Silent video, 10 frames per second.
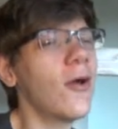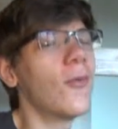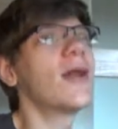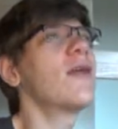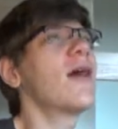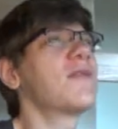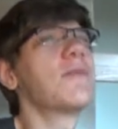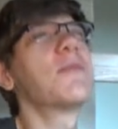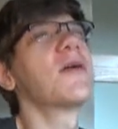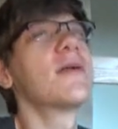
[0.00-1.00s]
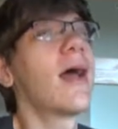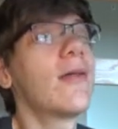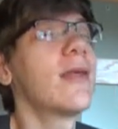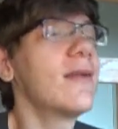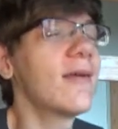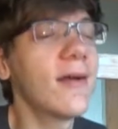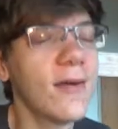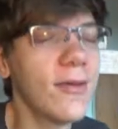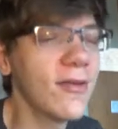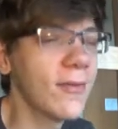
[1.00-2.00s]
Why do you have to burn down the entire
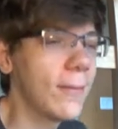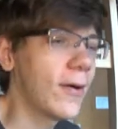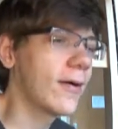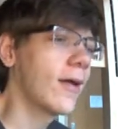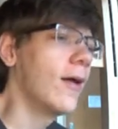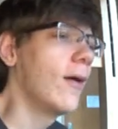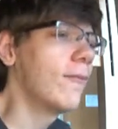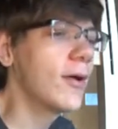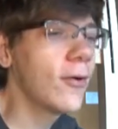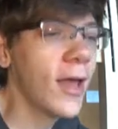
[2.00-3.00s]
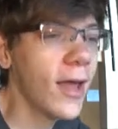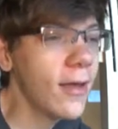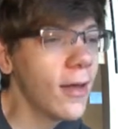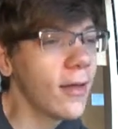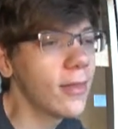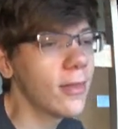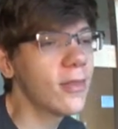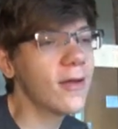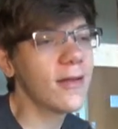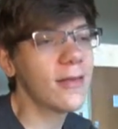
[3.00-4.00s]
amusement park? But okay,
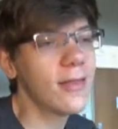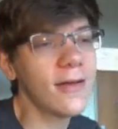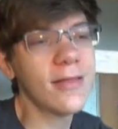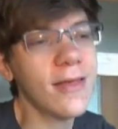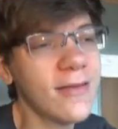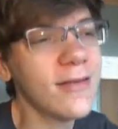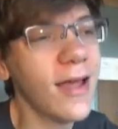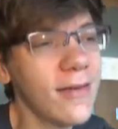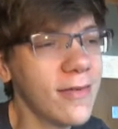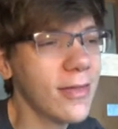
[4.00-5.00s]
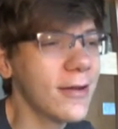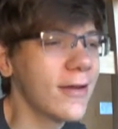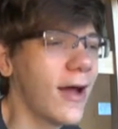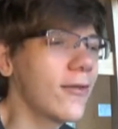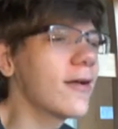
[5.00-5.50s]
look at this nice thing now.